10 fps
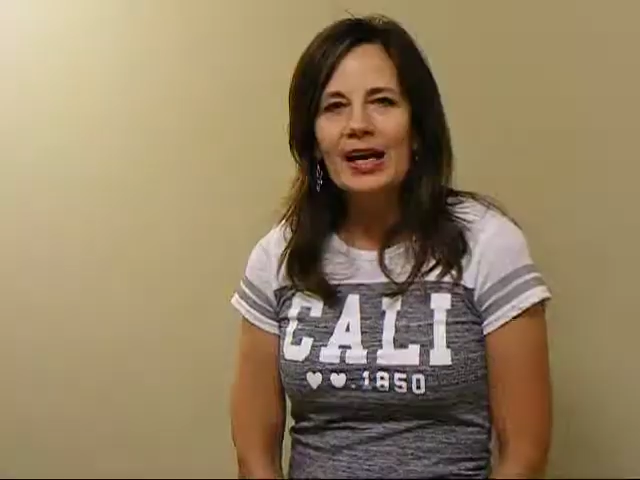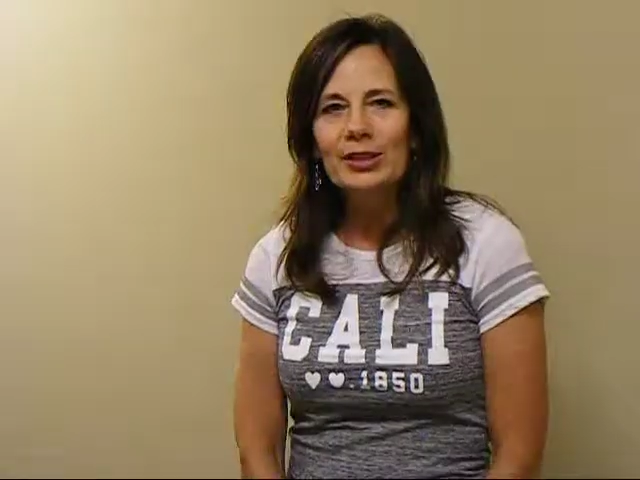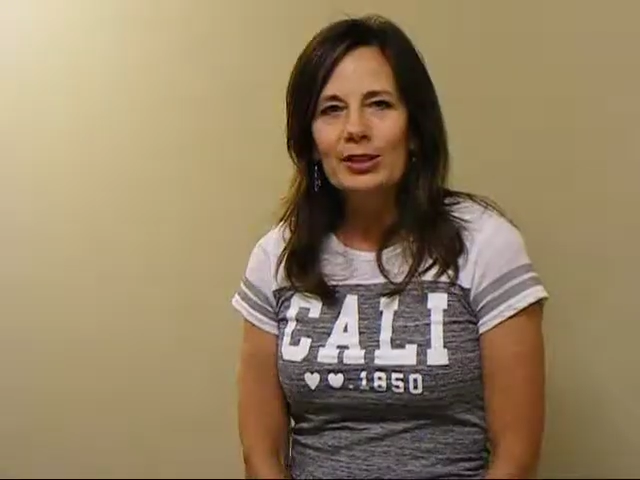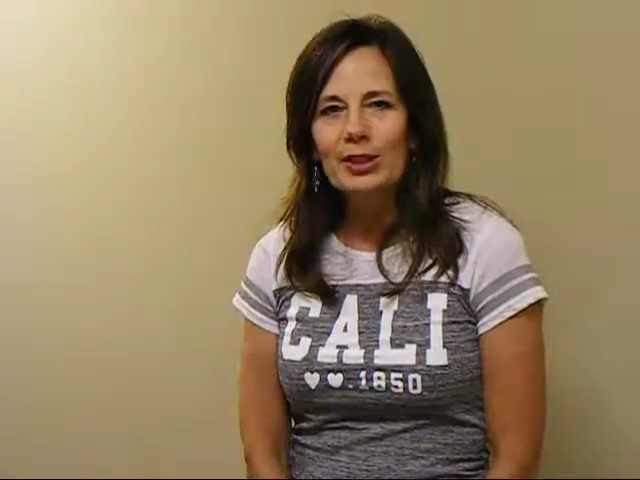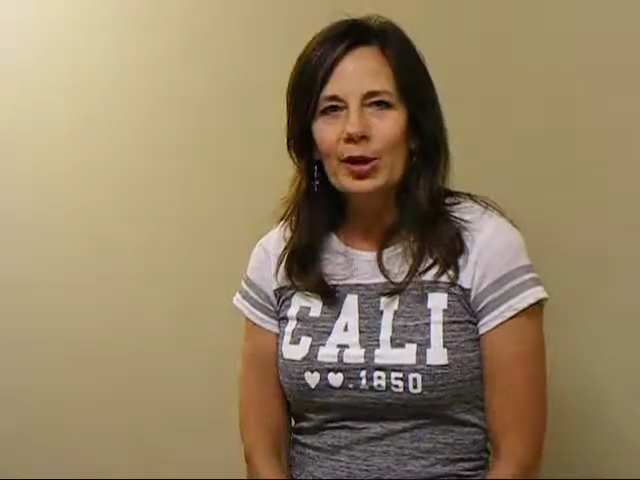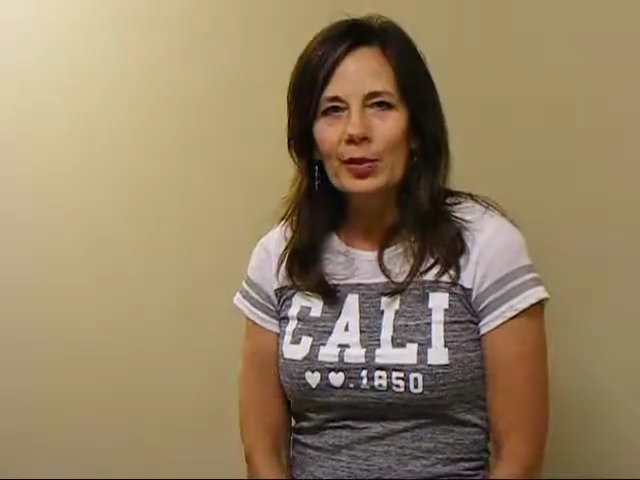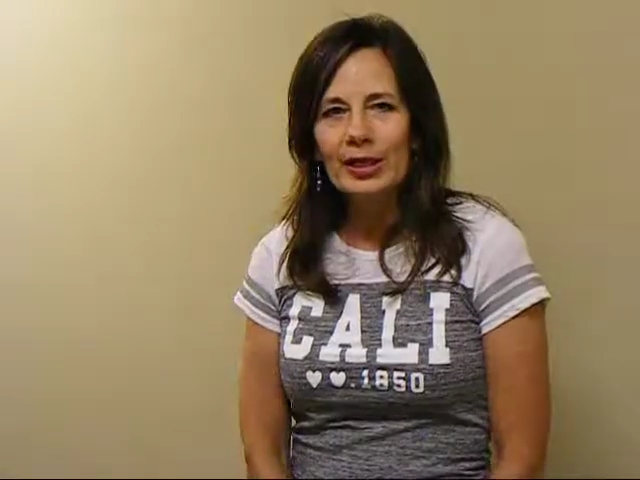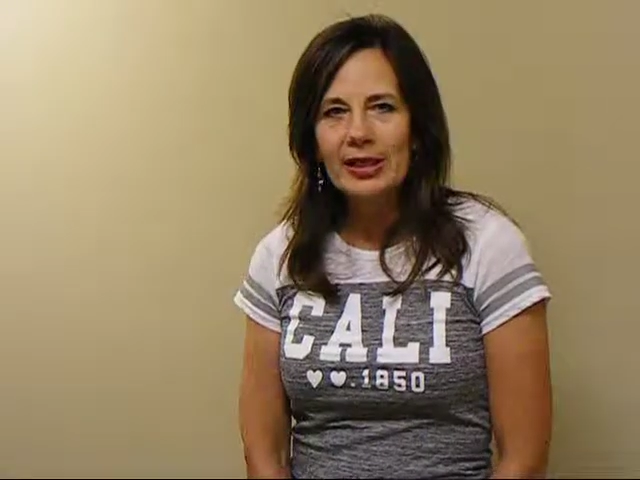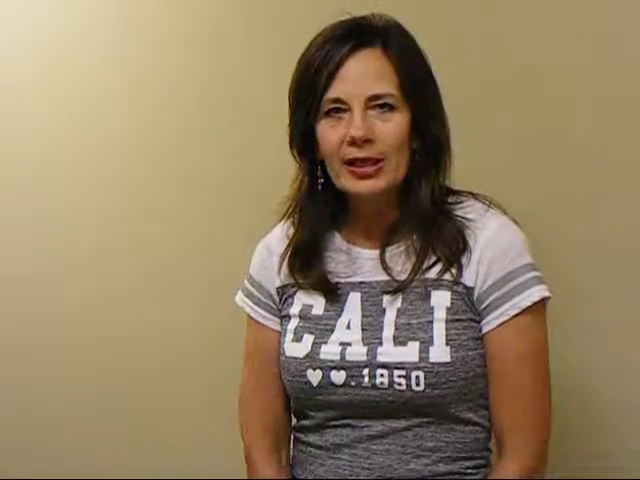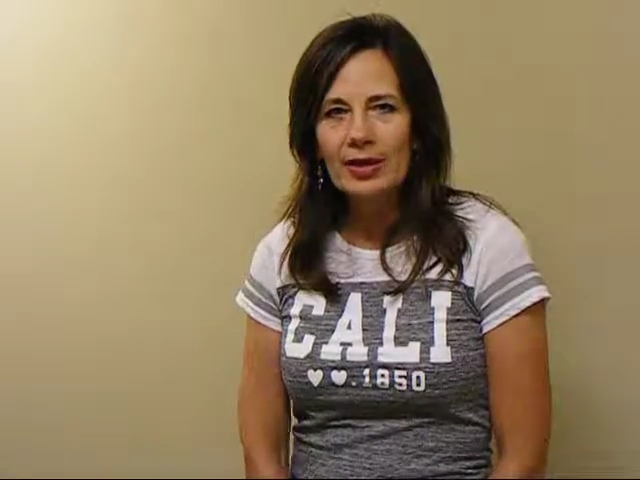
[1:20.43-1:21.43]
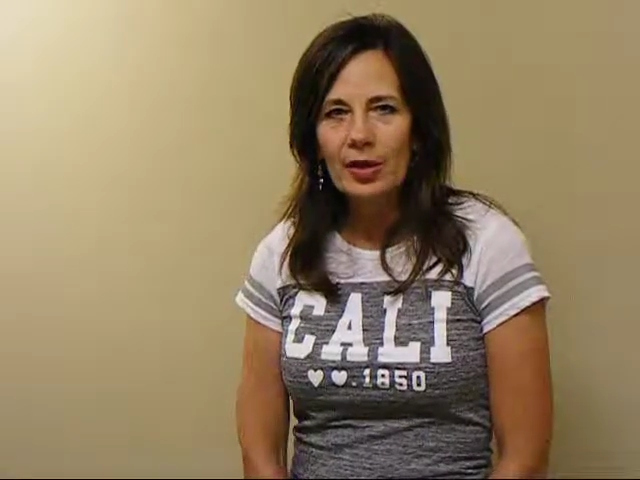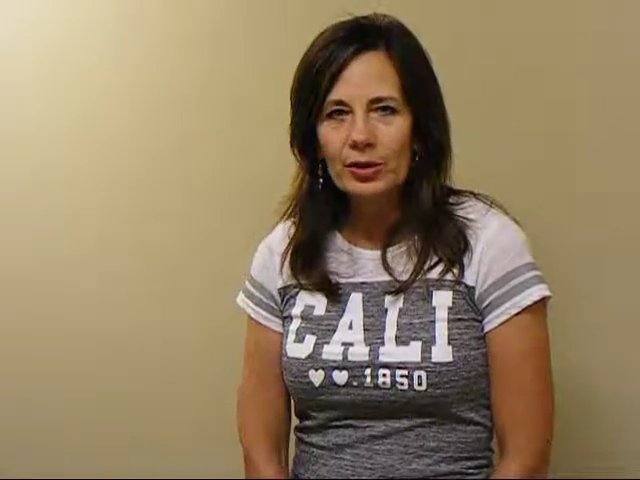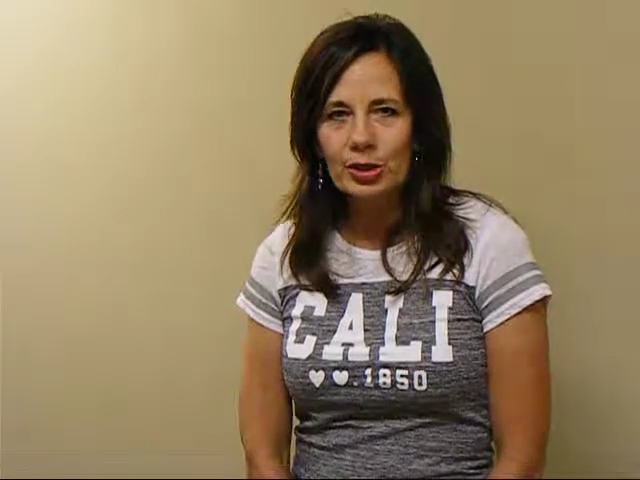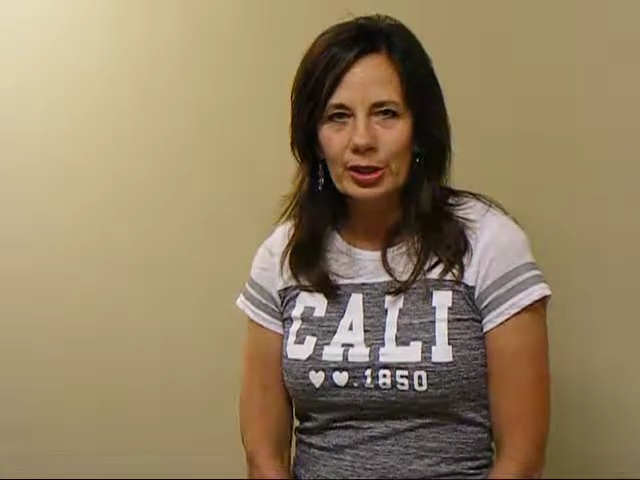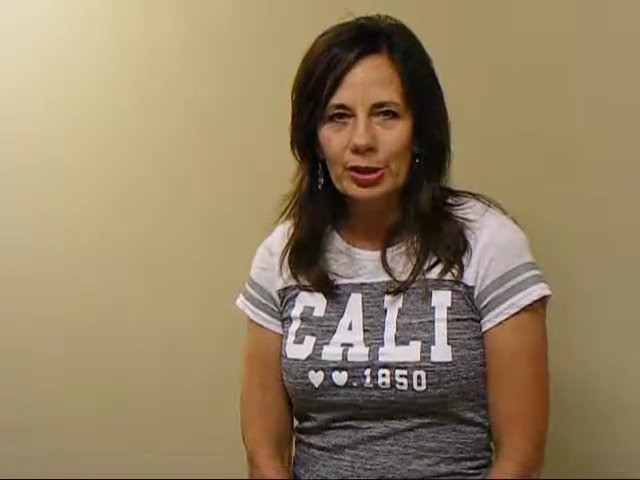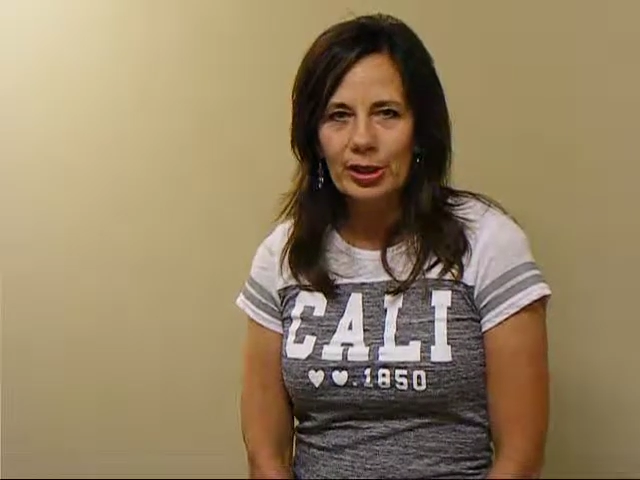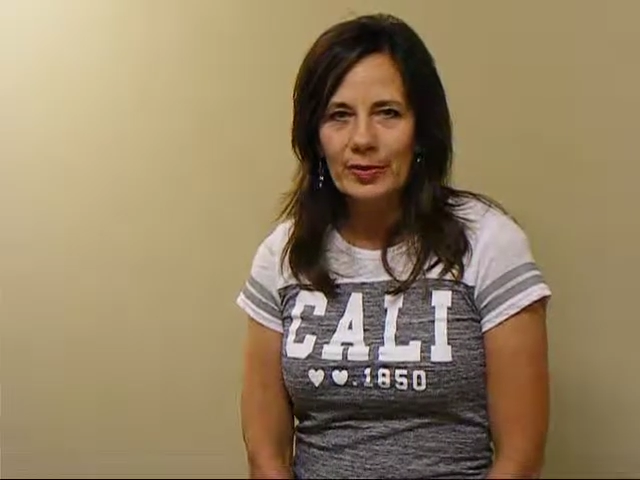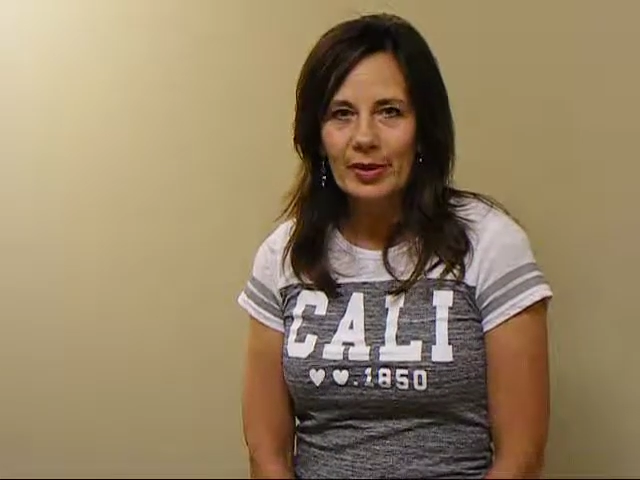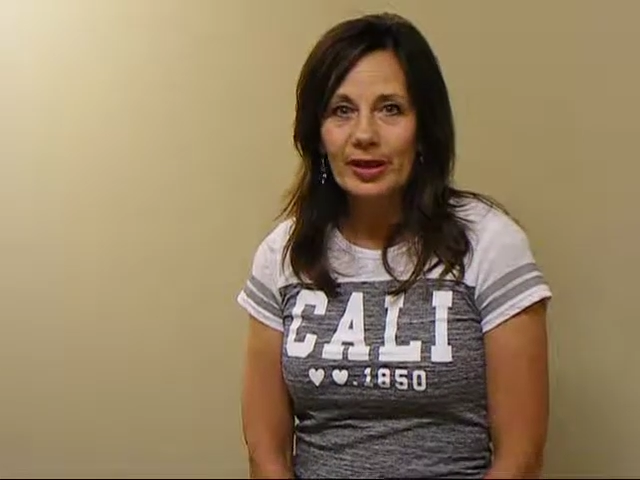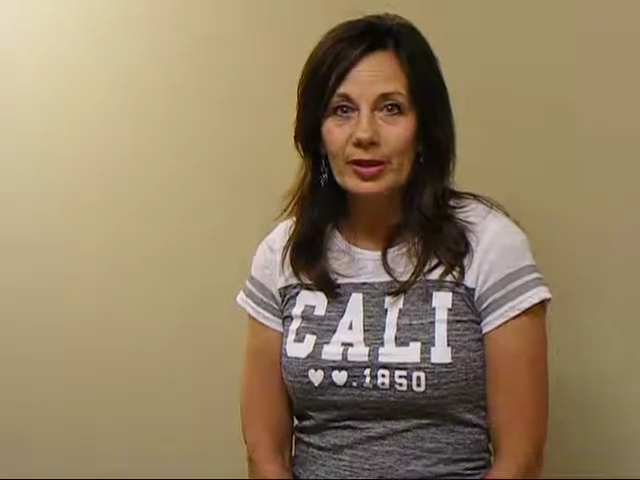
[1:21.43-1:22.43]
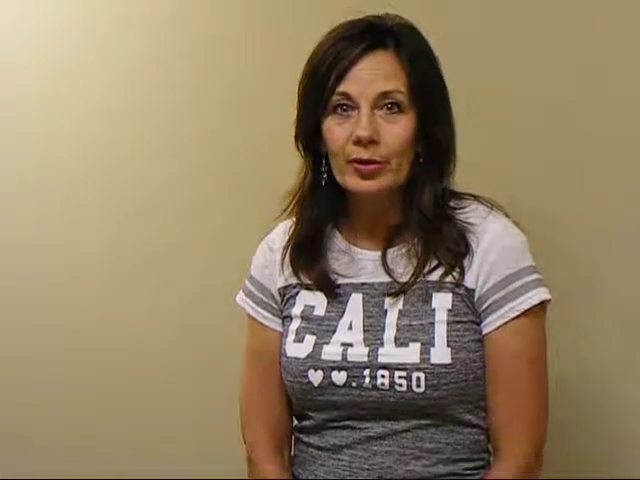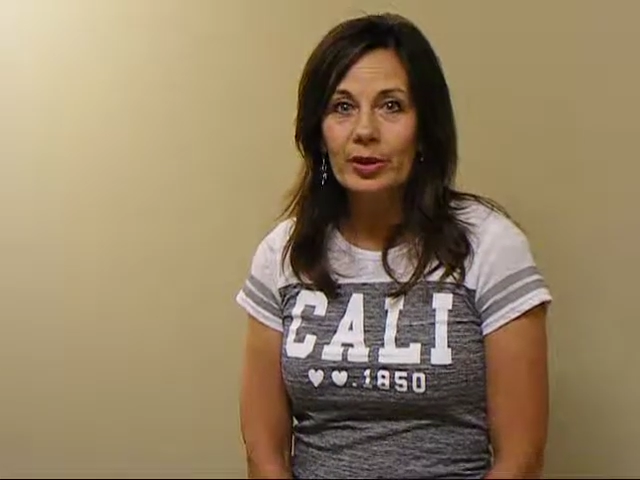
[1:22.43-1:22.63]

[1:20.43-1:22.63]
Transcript: And so we did those two treatments,